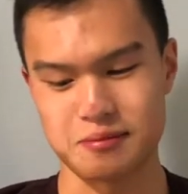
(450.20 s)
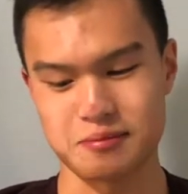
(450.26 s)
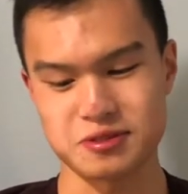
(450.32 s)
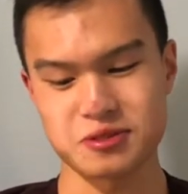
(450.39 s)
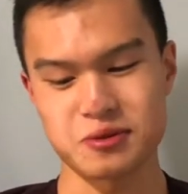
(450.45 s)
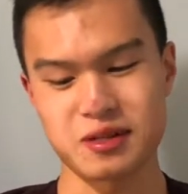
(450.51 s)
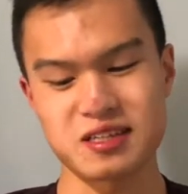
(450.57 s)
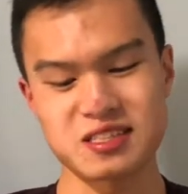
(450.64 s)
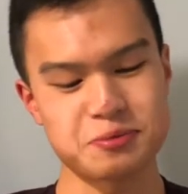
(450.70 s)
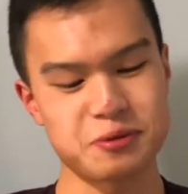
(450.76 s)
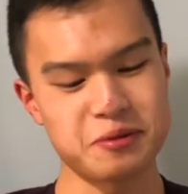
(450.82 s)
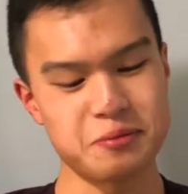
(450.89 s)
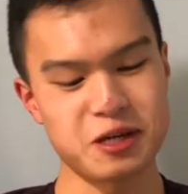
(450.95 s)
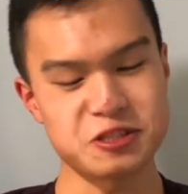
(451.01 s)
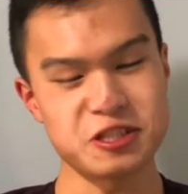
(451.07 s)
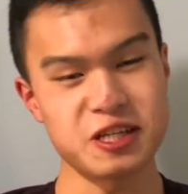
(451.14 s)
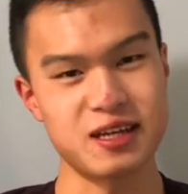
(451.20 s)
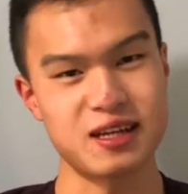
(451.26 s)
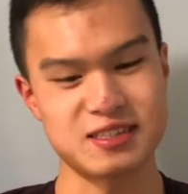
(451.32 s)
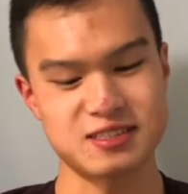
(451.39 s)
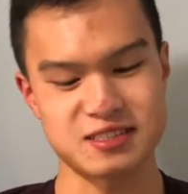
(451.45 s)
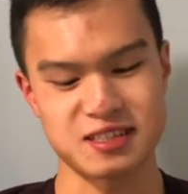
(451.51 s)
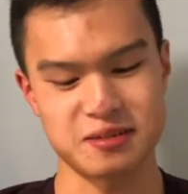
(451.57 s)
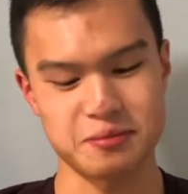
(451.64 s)
So that is pretty much it.
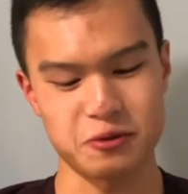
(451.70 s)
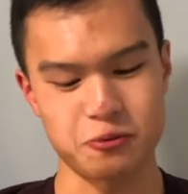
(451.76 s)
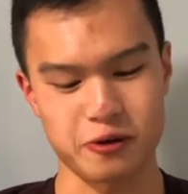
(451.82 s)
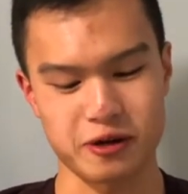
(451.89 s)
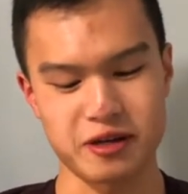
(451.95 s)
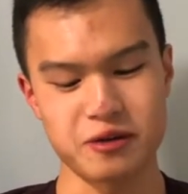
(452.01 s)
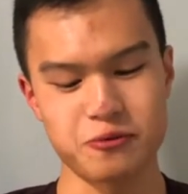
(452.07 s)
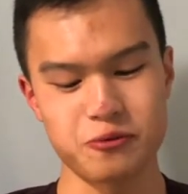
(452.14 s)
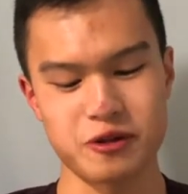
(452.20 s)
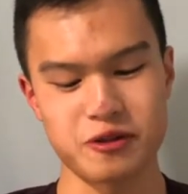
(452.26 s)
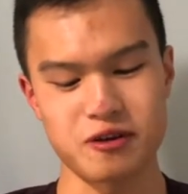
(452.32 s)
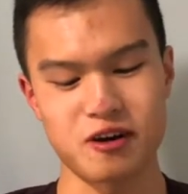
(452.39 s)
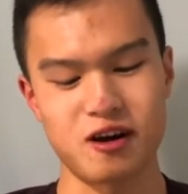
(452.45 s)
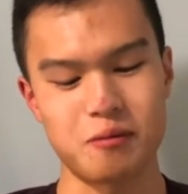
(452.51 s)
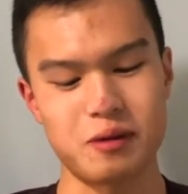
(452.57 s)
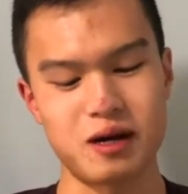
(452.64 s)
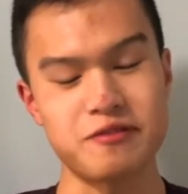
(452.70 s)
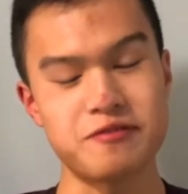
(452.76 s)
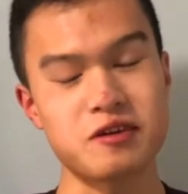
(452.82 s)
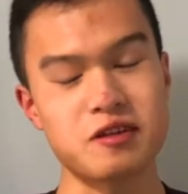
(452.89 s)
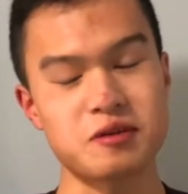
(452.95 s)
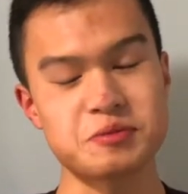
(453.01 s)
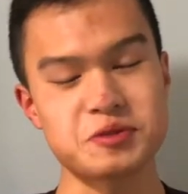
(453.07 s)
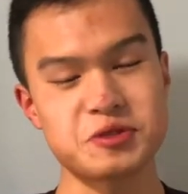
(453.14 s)
It's gonna be working with all my
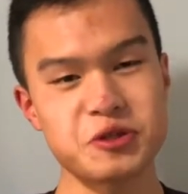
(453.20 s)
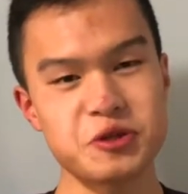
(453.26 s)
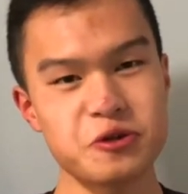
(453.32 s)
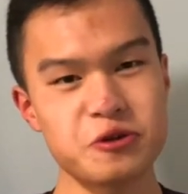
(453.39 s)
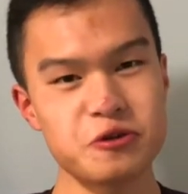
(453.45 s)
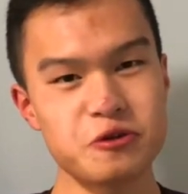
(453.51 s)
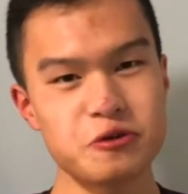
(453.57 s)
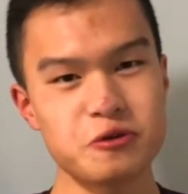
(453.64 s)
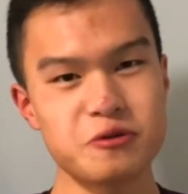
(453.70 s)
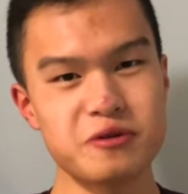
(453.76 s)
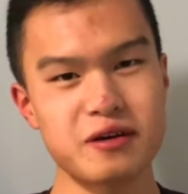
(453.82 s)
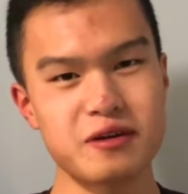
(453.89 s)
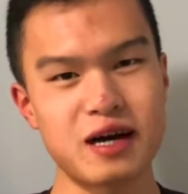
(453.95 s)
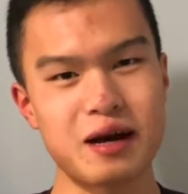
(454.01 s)
Philips Hue.